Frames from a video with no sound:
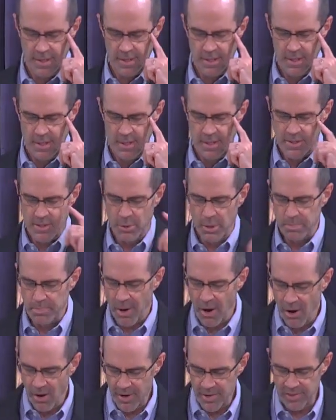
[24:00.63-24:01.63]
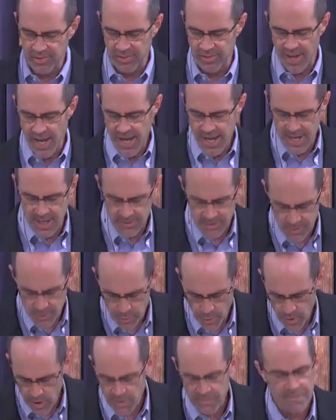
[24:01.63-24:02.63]
So, what Paul is saying, this
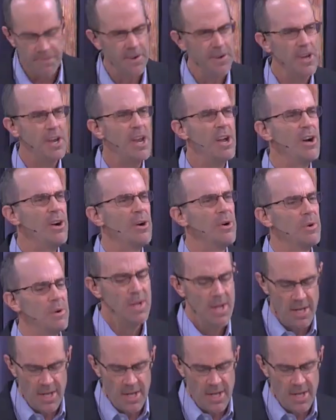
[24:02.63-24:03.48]
word for know,